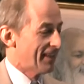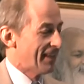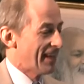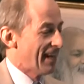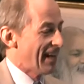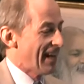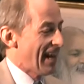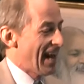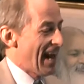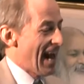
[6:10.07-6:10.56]

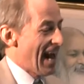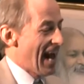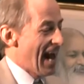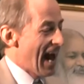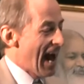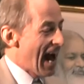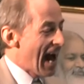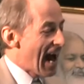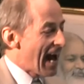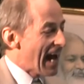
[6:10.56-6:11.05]

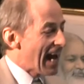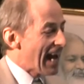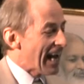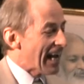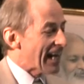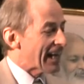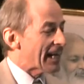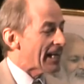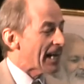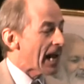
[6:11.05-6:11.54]

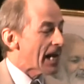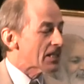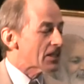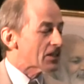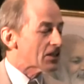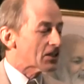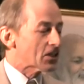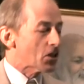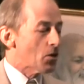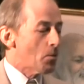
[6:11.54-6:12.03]
It
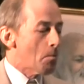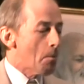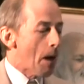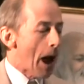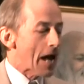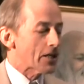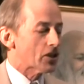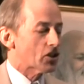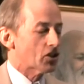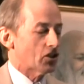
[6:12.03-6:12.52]
enhances
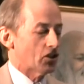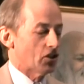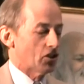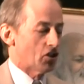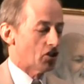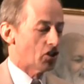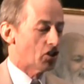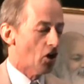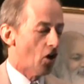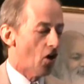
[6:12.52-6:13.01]

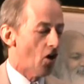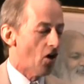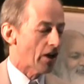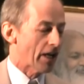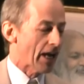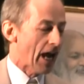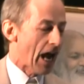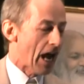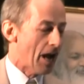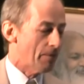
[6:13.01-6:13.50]
compassion,
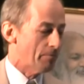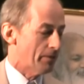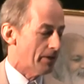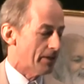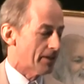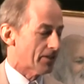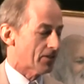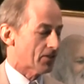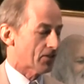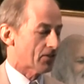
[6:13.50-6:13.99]
joy,
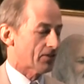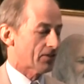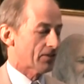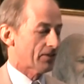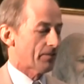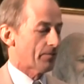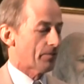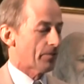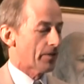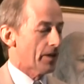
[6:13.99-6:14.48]

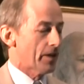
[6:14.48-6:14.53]
happiness.